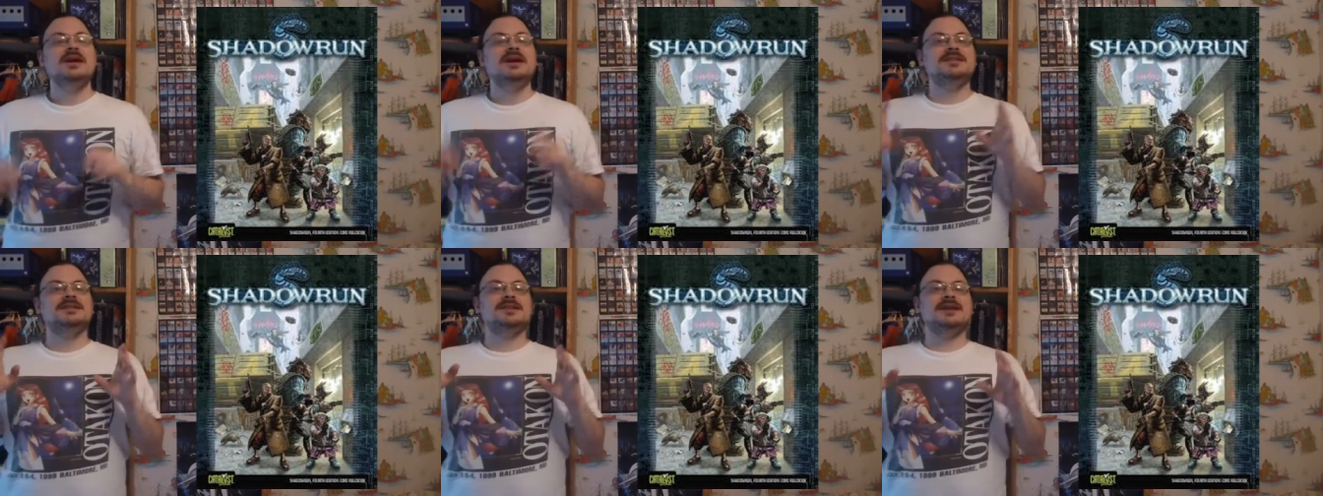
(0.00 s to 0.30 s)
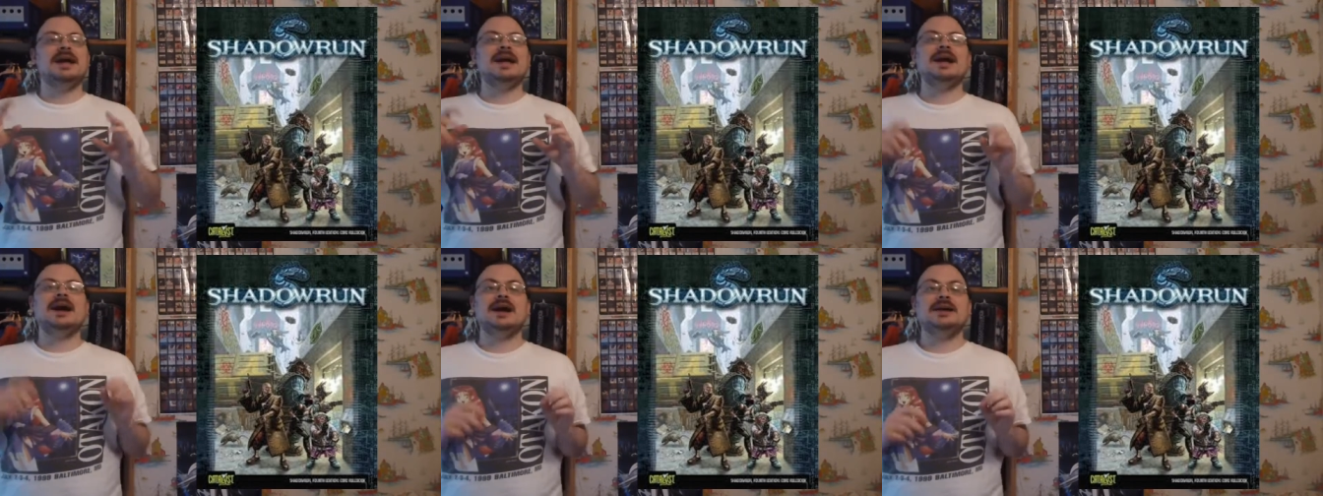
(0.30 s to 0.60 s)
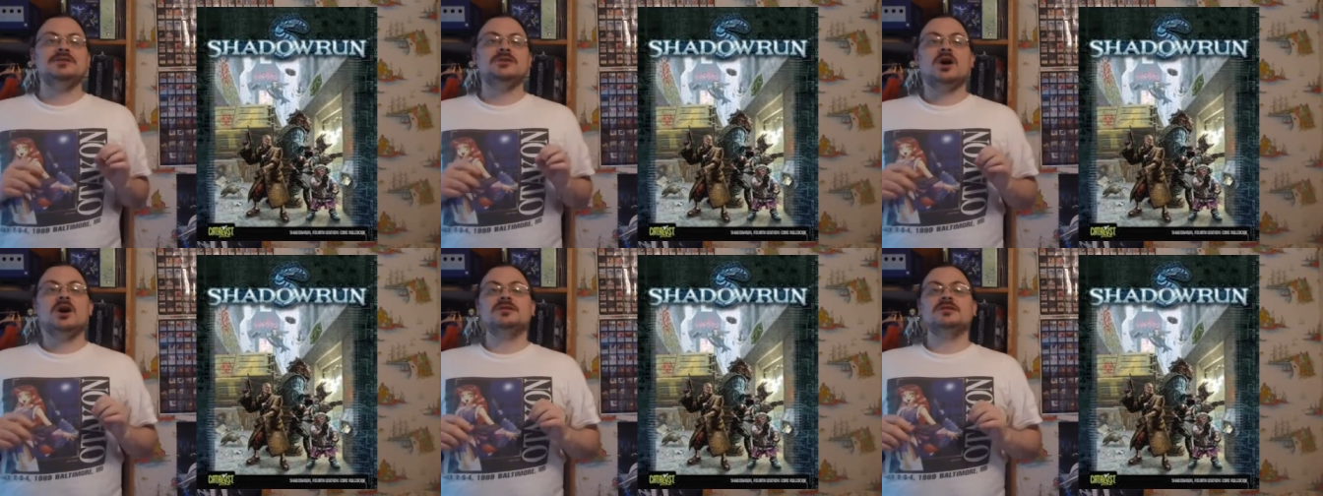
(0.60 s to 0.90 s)
Today I
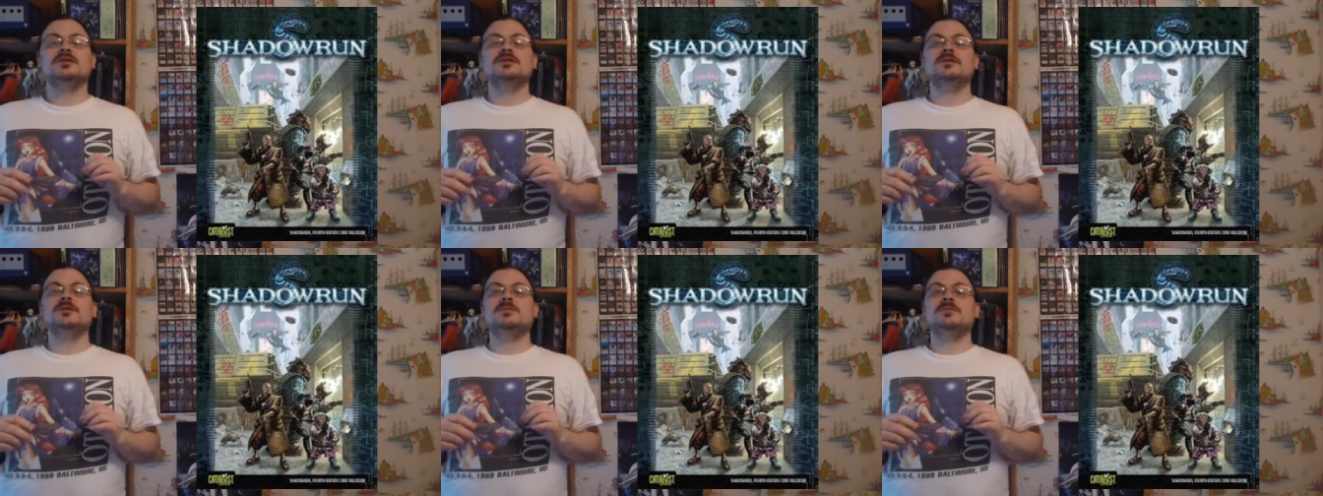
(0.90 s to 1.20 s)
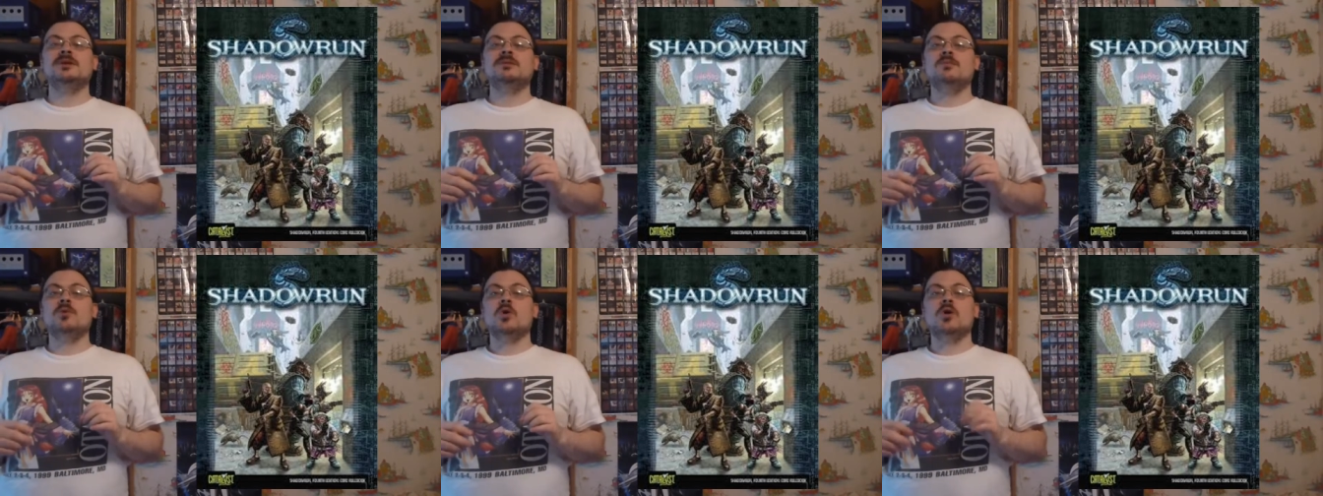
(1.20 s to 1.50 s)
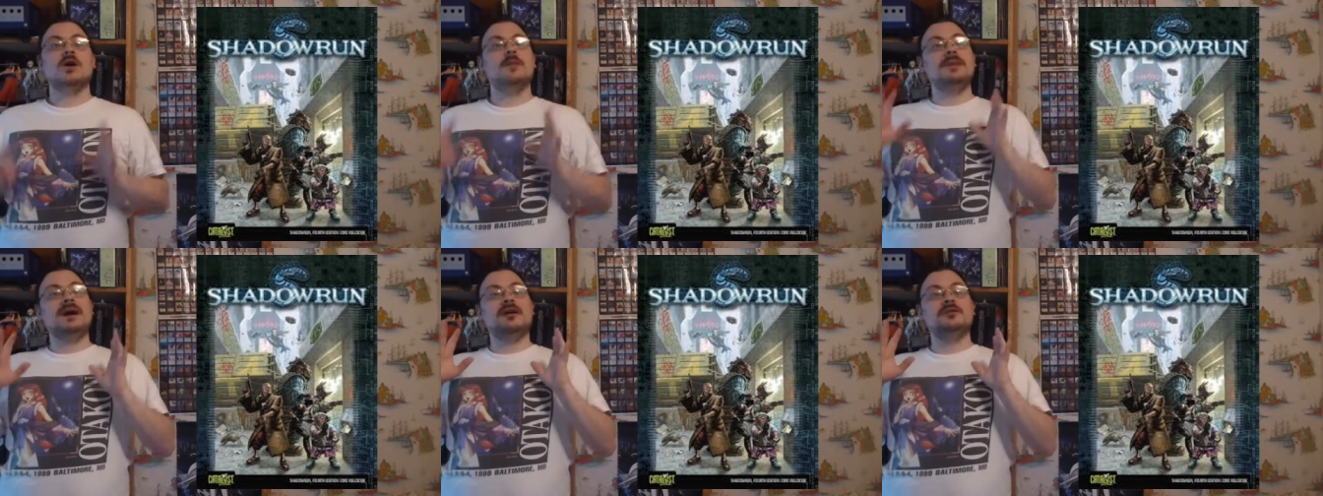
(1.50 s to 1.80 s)
talked a little bit
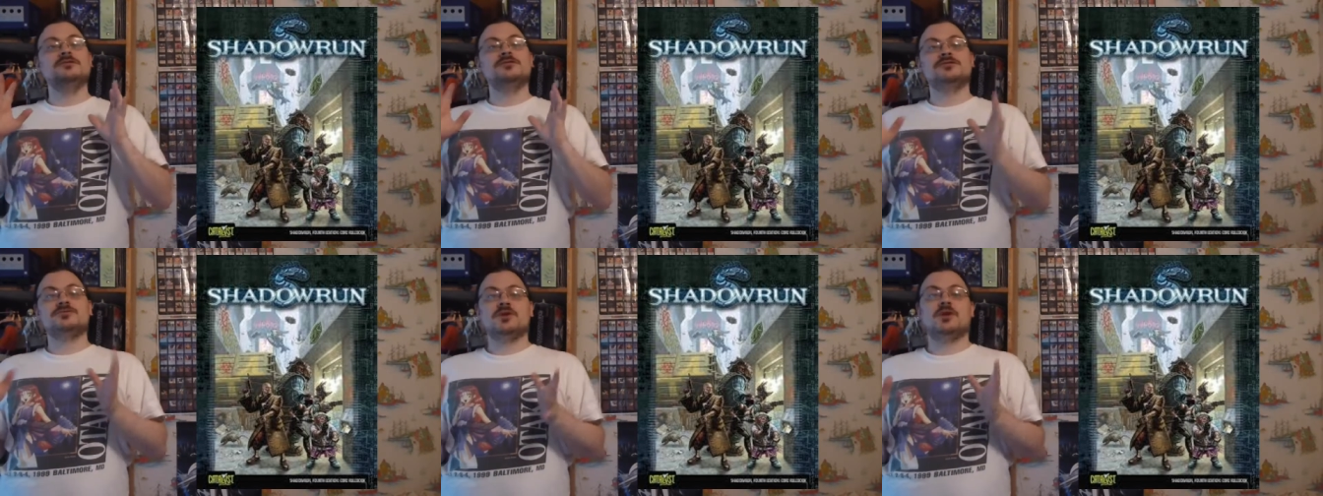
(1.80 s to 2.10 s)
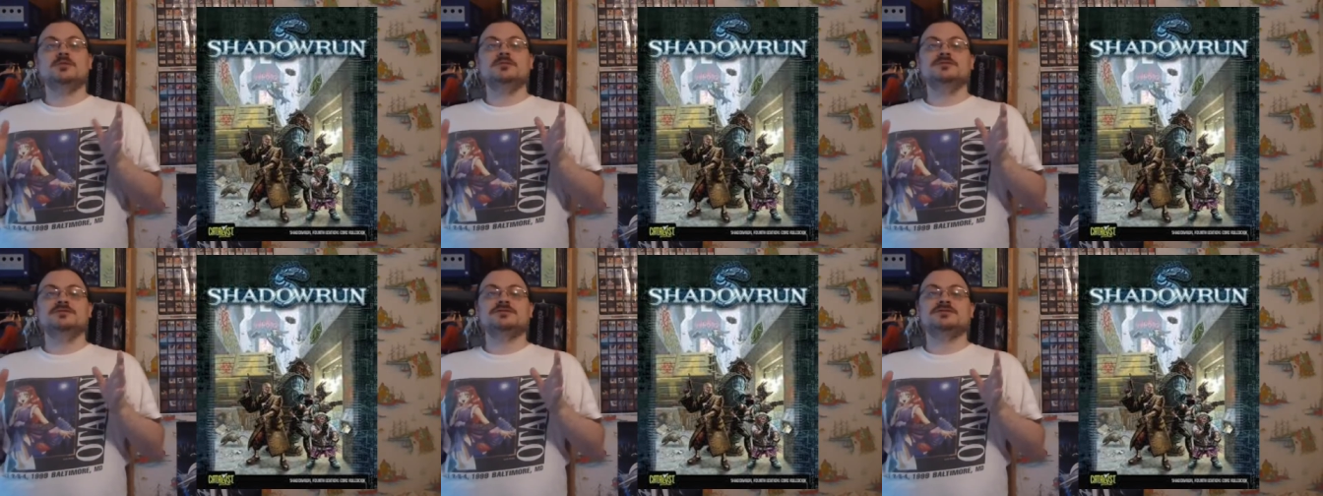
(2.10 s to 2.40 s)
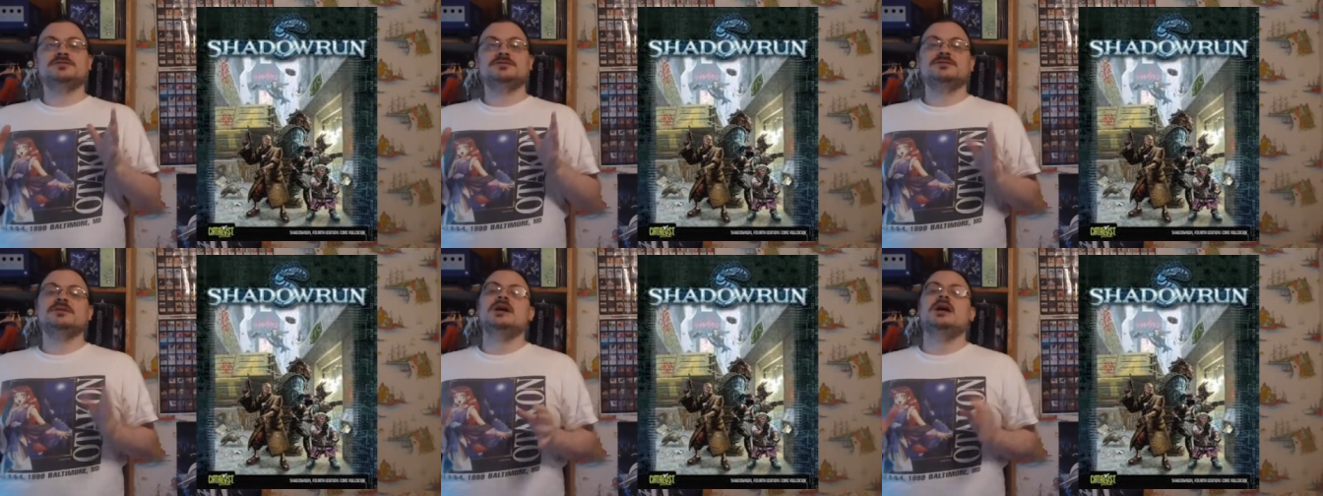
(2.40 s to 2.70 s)
more about
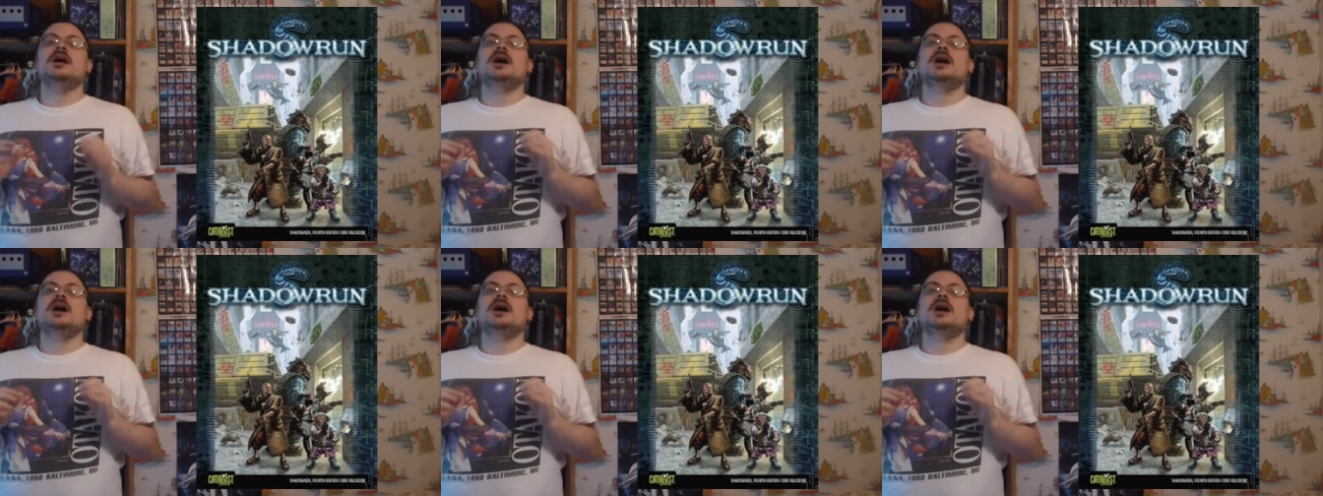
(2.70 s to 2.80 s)
drones.